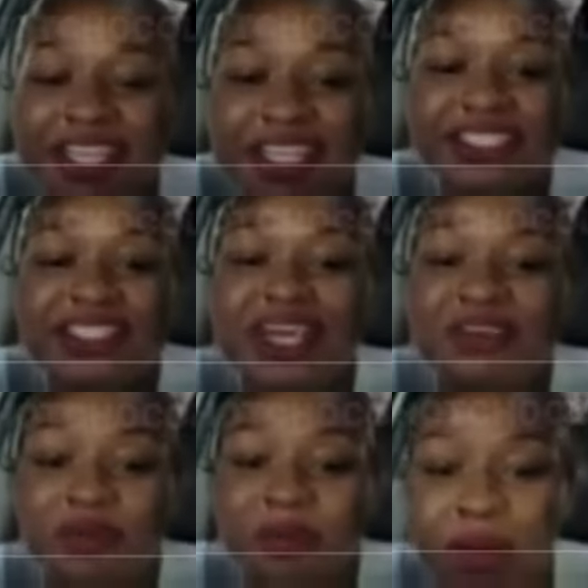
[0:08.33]
something
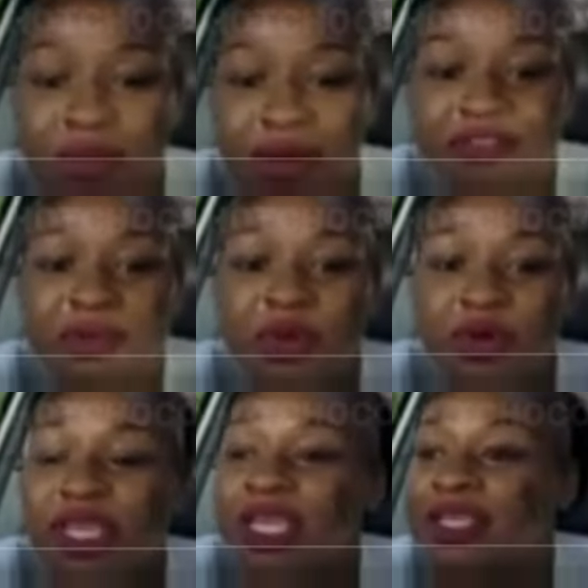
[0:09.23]
for my brother,
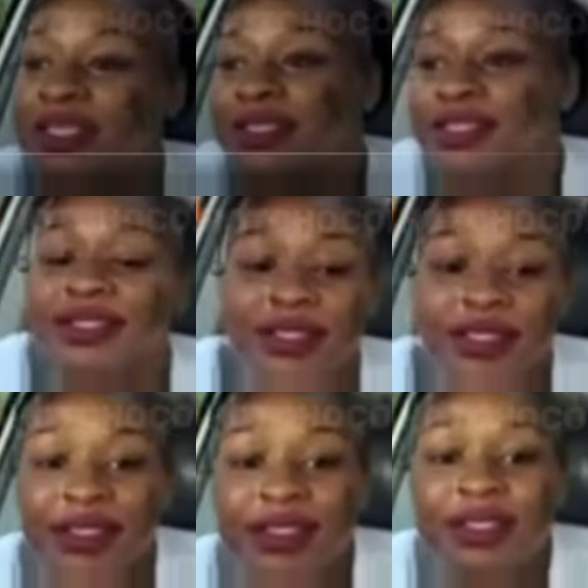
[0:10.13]

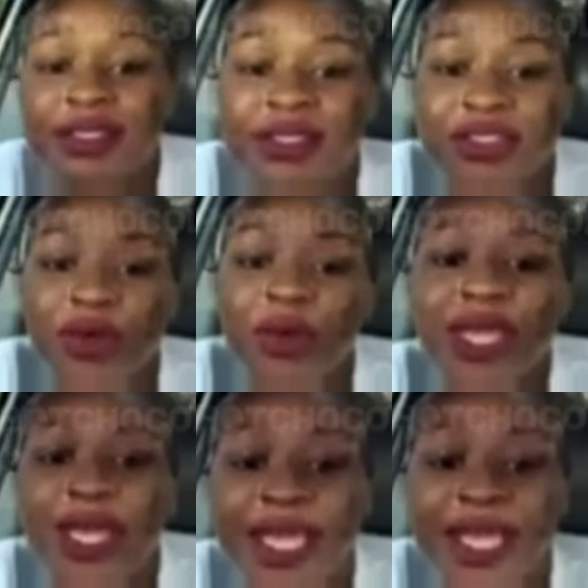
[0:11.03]
um, so we can
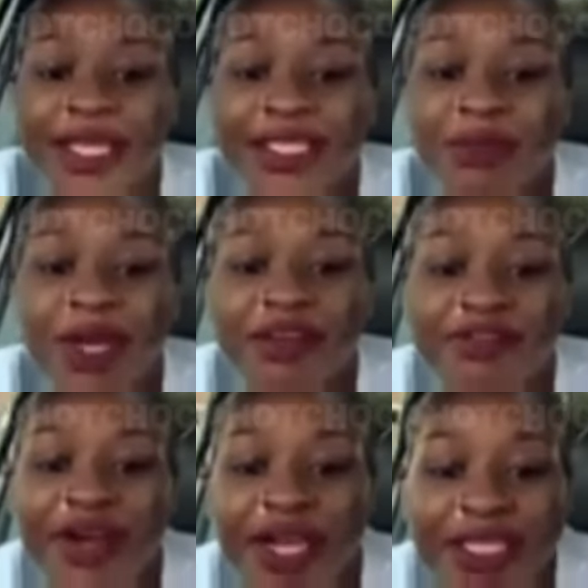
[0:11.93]
get this
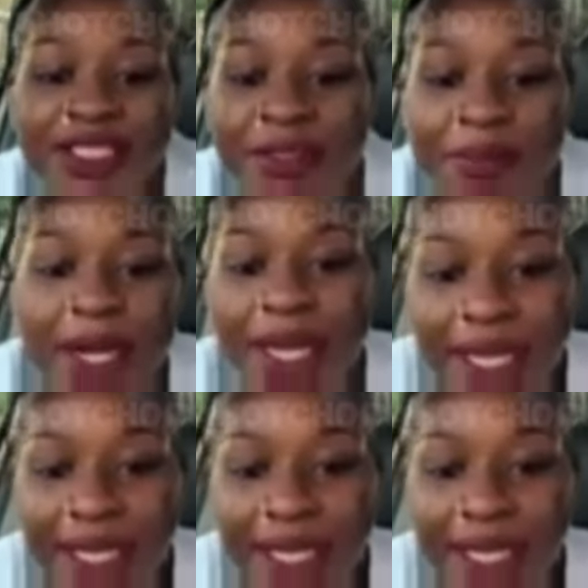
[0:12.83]
motherfucking money.